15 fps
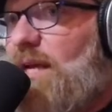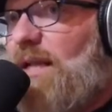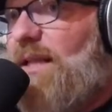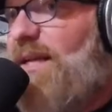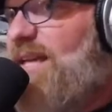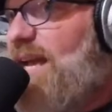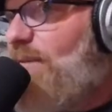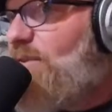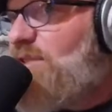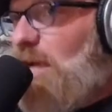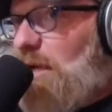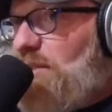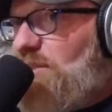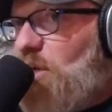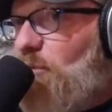Like it was
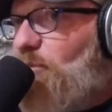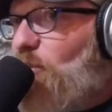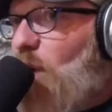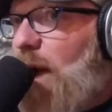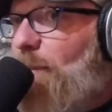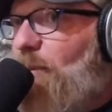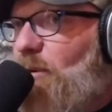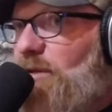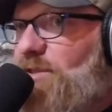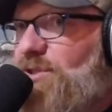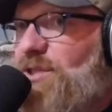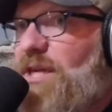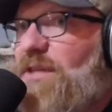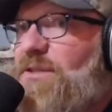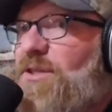all so proper and
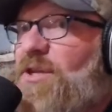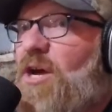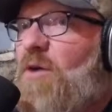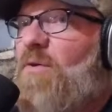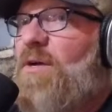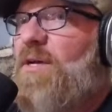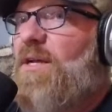shit, you know?